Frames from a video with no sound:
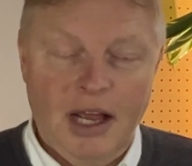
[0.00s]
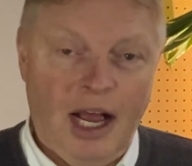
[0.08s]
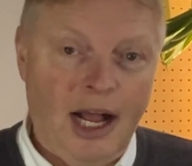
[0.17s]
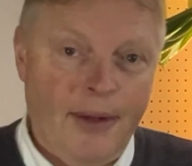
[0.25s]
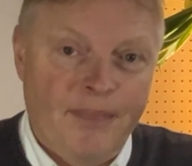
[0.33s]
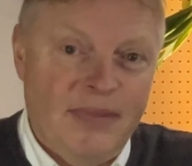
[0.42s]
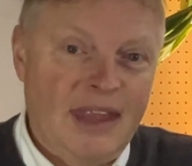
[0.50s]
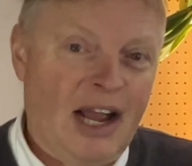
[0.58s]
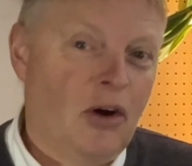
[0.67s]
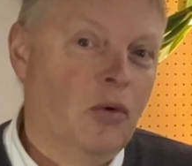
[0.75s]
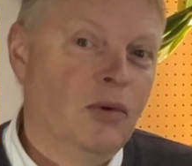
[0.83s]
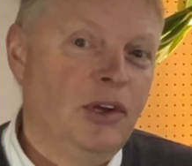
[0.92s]

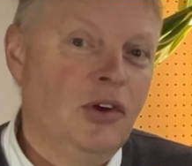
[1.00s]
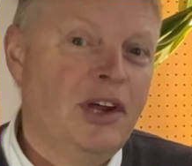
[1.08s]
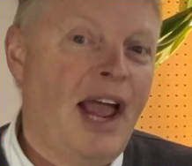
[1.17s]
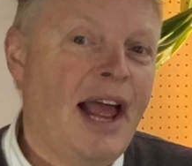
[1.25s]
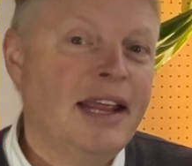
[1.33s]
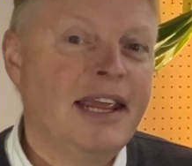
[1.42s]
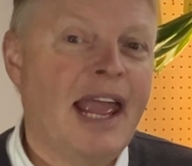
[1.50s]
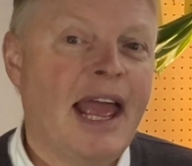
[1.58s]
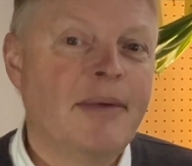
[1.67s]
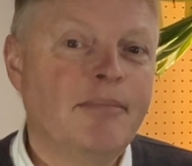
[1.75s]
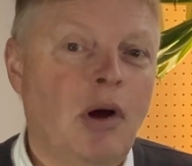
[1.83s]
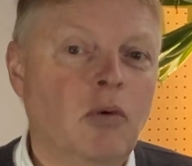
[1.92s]
Now you can
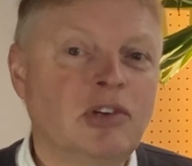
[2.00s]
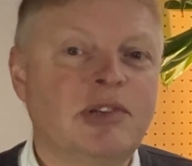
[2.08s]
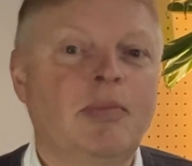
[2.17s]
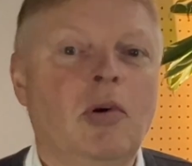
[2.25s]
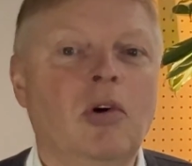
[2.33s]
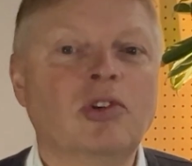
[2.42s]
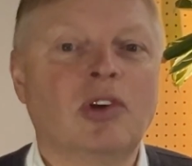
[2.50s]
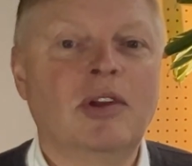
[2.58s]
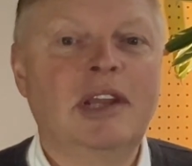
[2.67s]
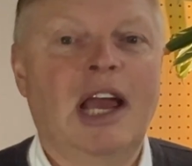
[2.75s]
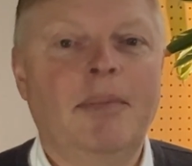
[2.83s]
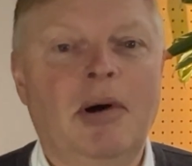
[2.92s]
get mold spores
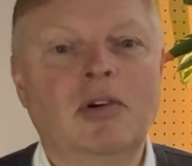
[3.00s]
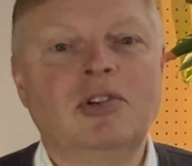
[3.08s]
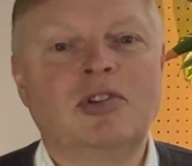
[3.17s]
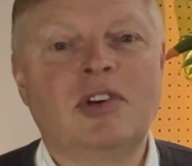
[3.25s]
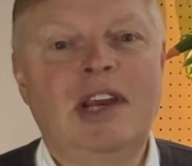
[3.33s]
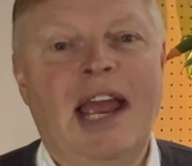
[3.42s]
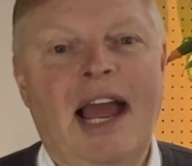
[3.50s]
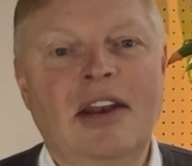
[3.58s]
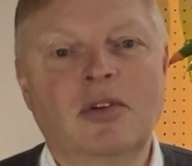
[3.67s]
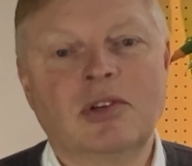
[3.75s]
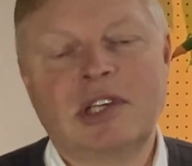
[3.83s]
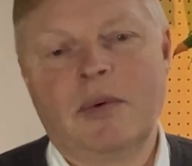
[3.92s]
on the upholstery
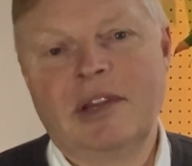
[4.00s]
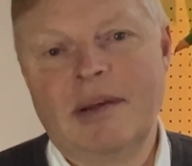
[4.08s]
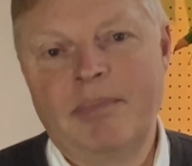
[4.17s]
and also on the